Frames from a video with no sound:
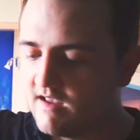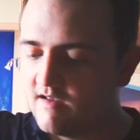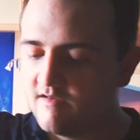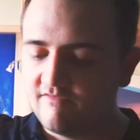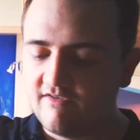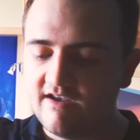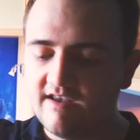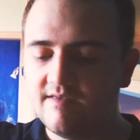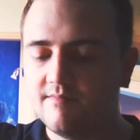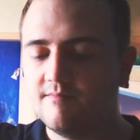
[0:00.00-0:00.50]

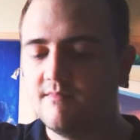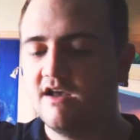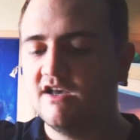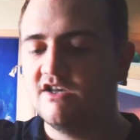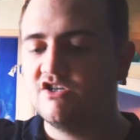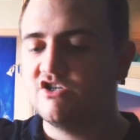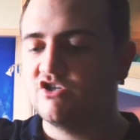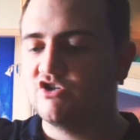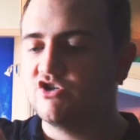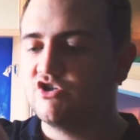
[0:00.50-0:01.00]
feed them
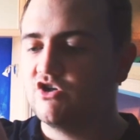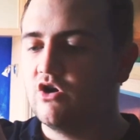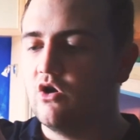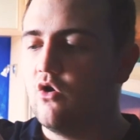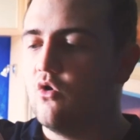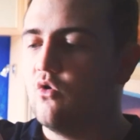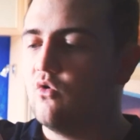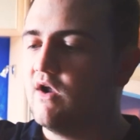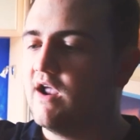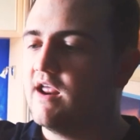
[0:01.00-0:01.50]
nice and
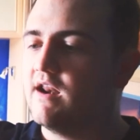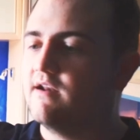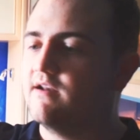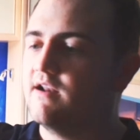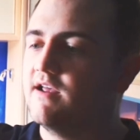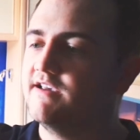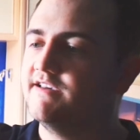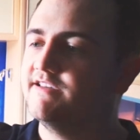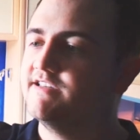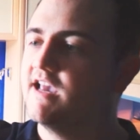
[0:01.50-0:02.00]
slow, get a
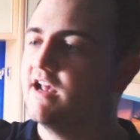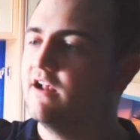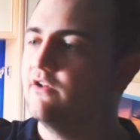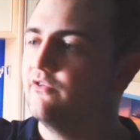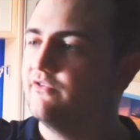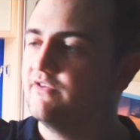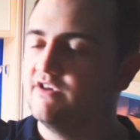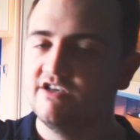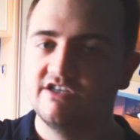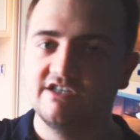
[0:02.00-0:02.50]
nice
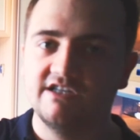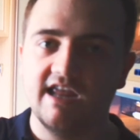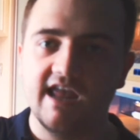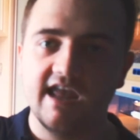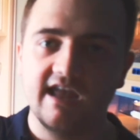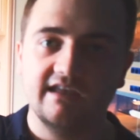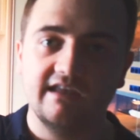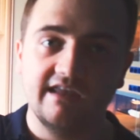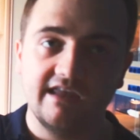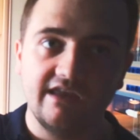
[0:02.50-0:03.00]
healthy
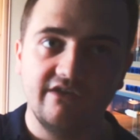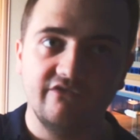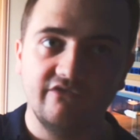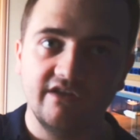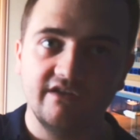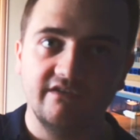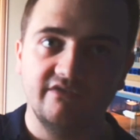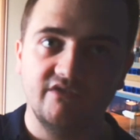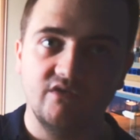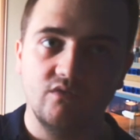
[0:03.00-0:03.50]
snake, even
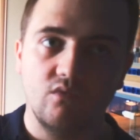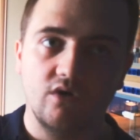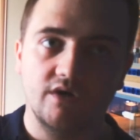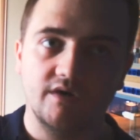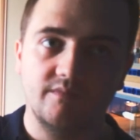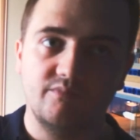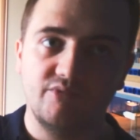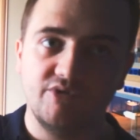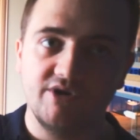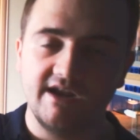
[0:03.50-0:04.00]
if you want
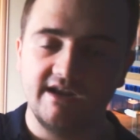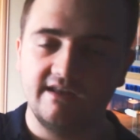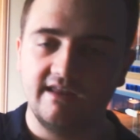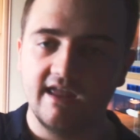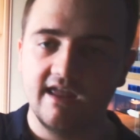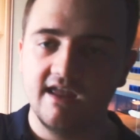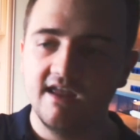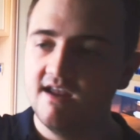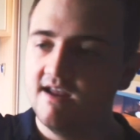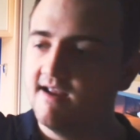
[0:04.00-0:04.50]
to breed
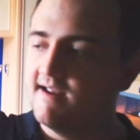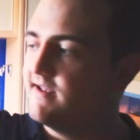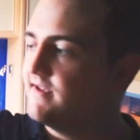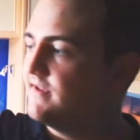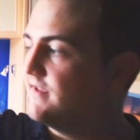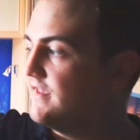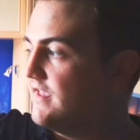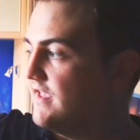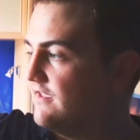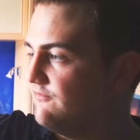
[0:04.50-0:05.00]
it.
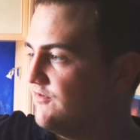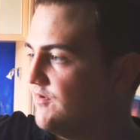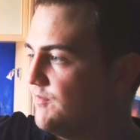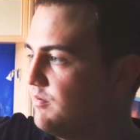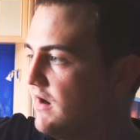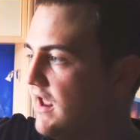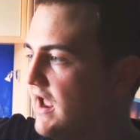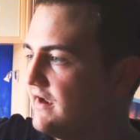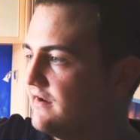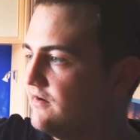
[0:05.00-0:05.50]
If you're
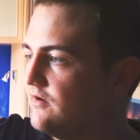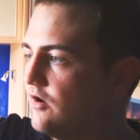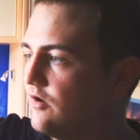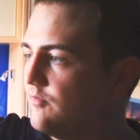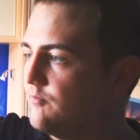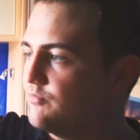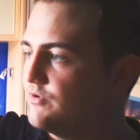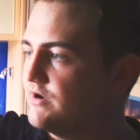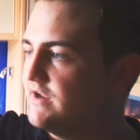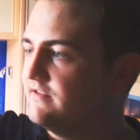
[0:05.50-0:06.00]
planning
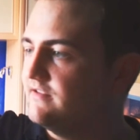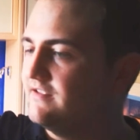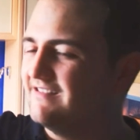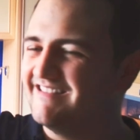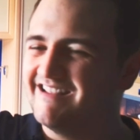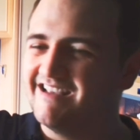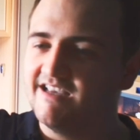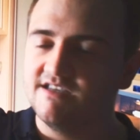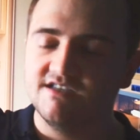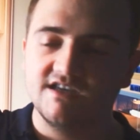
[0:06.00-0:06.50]
on breeding
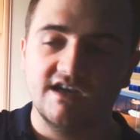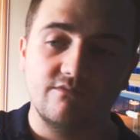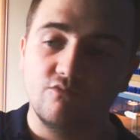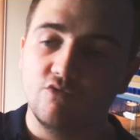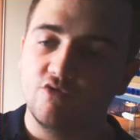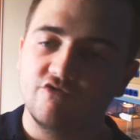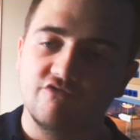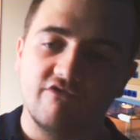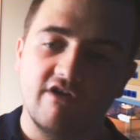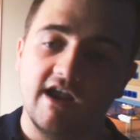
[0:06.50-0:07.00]
these, I
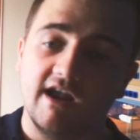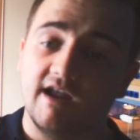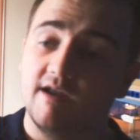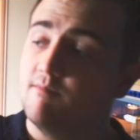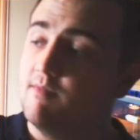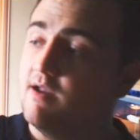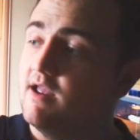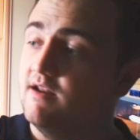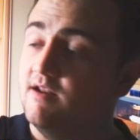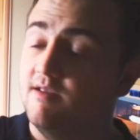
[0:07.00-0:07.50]
wouldn't
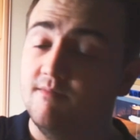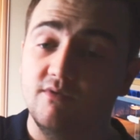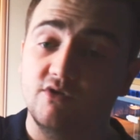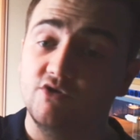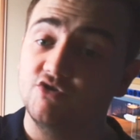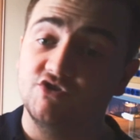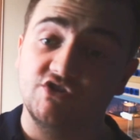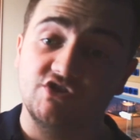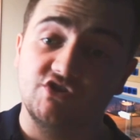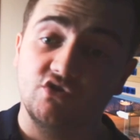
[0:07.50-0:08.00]
recommend it
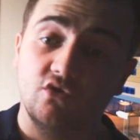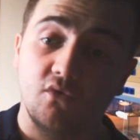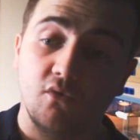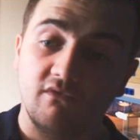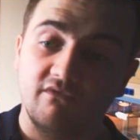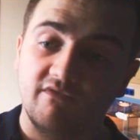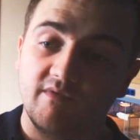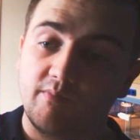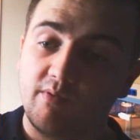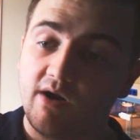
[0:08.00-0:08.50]
because they're so
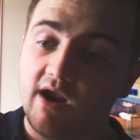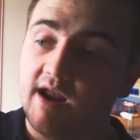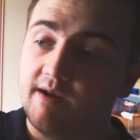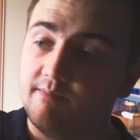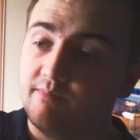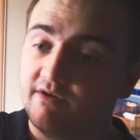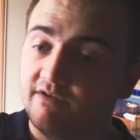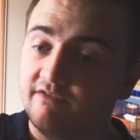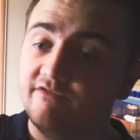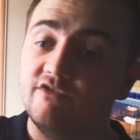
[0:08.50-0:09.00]
overbred,
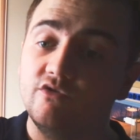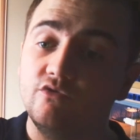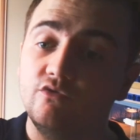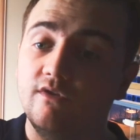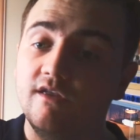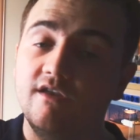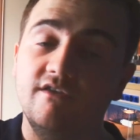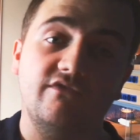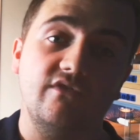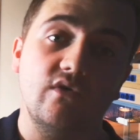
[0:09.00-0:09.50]
but
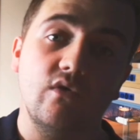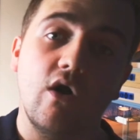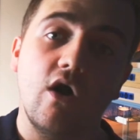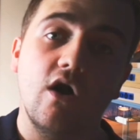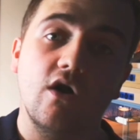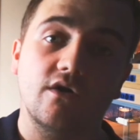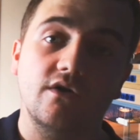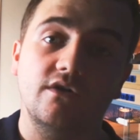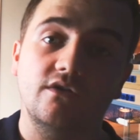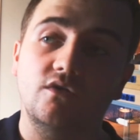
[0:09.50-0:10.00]
if you
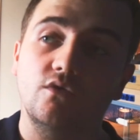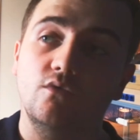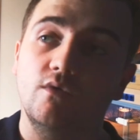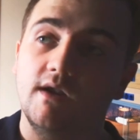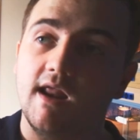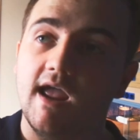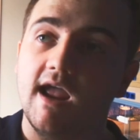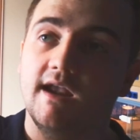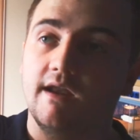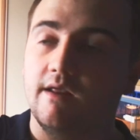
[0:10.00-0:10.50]
are going to do it
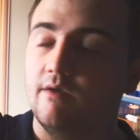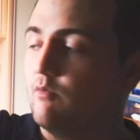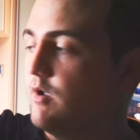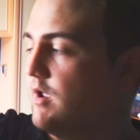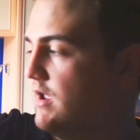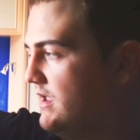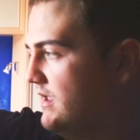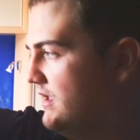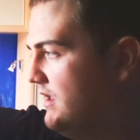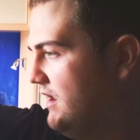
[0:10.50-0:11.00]

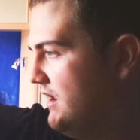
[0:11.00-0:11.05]
anyway,